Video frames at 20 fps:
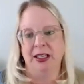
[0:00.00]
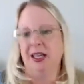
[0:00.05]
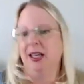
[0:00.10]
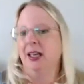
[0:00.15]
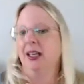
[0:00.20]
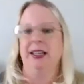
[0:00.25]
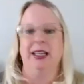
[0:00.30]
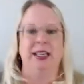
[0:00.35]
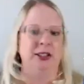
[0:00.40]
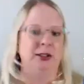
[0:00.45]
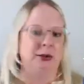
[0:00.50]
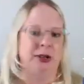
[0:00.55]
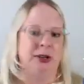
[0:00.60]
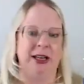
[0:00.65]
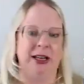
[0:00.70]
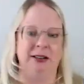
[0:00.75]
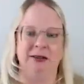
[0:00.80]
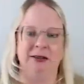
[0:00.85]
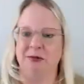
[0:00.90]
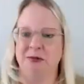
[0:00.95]
And that's what
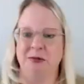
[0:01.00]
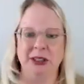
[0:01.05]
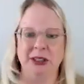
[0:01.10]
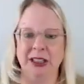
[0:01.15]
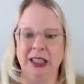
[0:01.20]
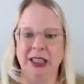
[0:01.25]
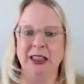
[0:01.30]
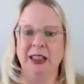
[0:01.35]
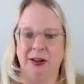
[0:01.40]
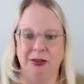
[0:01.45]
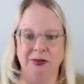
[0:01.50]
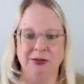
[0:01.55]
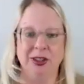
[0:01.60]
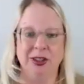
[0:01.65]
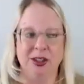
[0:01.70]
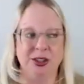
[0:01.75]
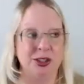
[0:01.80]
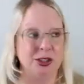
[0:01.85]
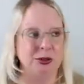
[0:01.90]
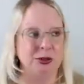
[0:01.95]
I really
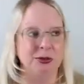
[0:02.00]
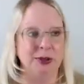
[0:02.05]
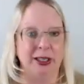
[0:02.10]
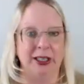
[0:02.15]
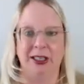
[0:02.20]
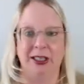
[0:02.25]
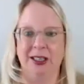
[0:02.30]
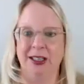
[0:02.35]
loved doing.